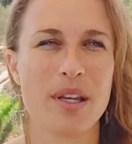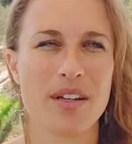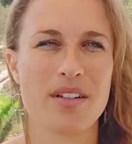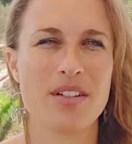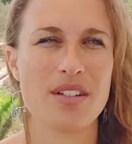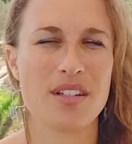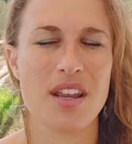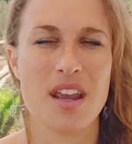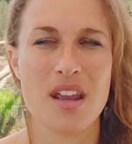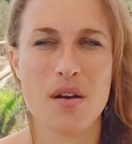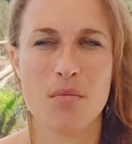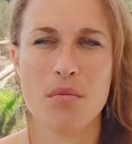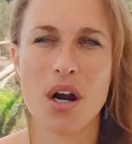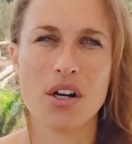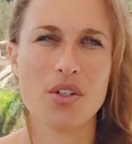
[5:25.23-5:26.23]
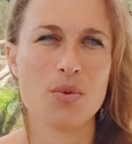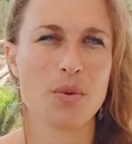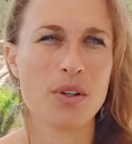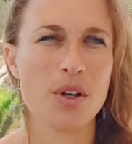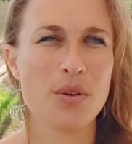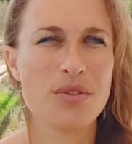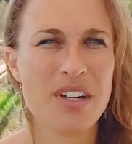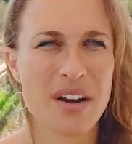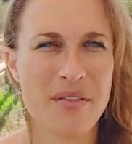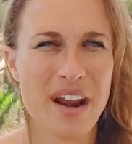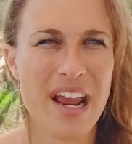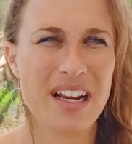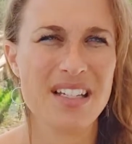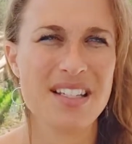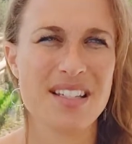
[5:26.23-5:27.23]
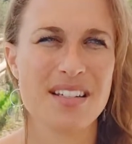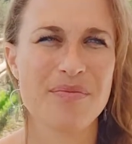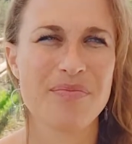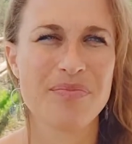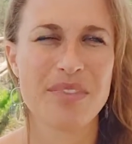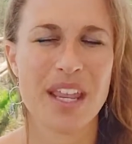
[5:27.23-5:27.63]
Because Mars will go direct.